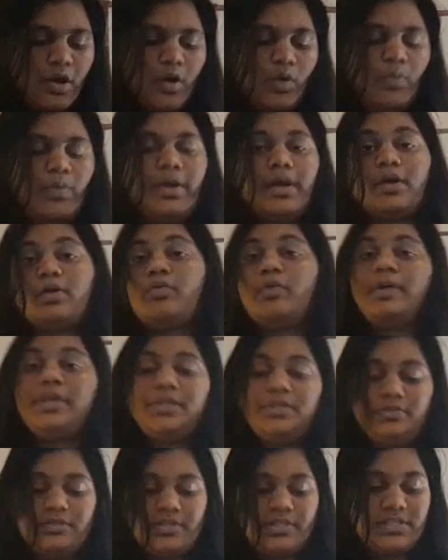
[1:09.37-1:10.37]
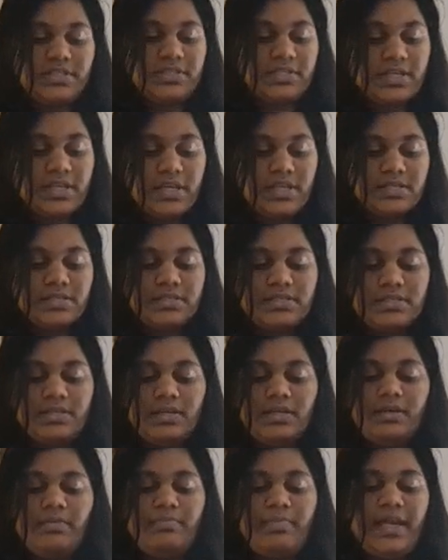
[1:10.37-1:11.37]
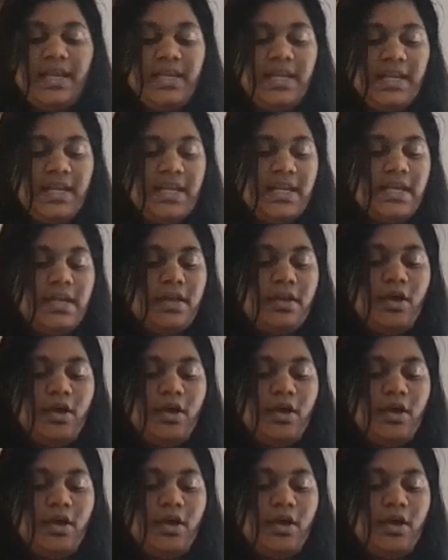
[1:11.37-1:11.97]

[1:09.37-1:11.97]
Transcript: we are going to discuss mainly